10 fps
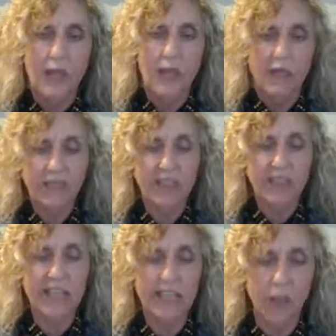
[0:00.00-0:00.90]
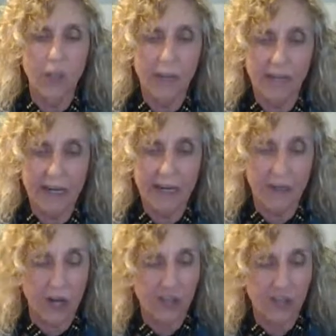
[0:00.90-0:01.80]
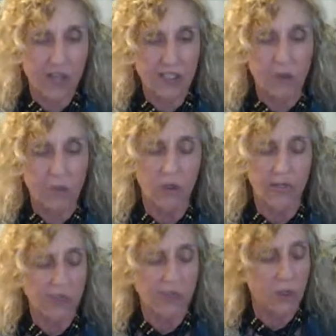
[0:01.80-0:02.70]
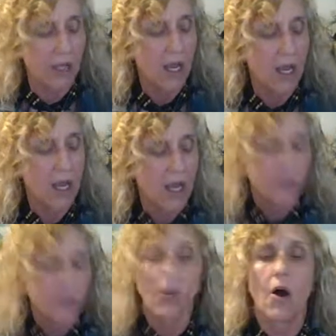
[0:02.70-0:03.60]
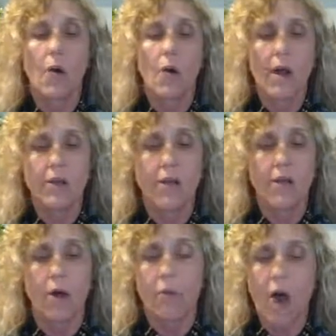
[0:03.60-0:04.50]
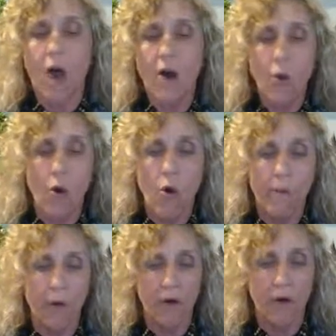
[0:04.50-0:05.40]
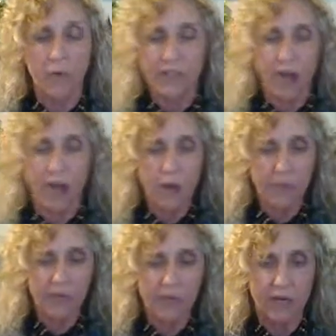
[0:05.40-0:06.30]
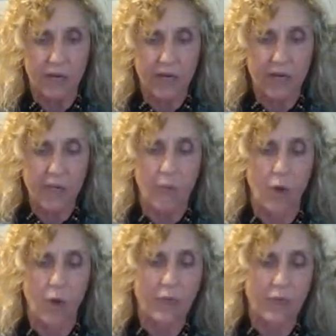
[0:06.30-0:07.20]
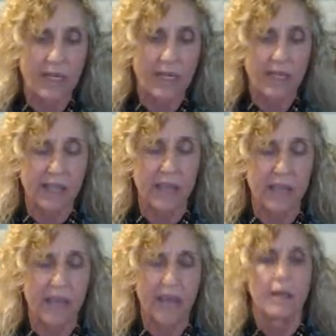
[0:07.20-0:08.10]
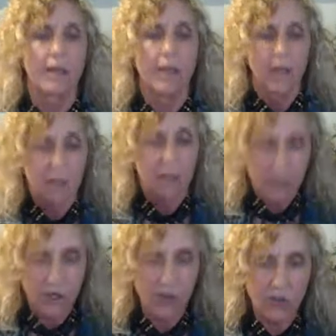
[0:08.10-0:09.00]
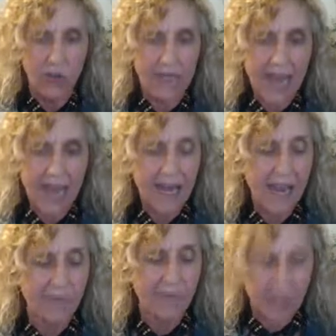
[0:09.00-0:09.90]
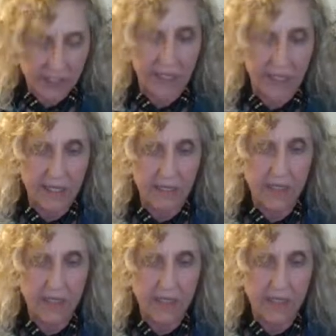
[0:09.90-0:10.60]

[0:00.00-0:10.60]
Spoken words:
It's just getting a little bit late. I thought I should add some more light to it. So, Otto Warburg was 100% right on point when he said that, you cannot have disease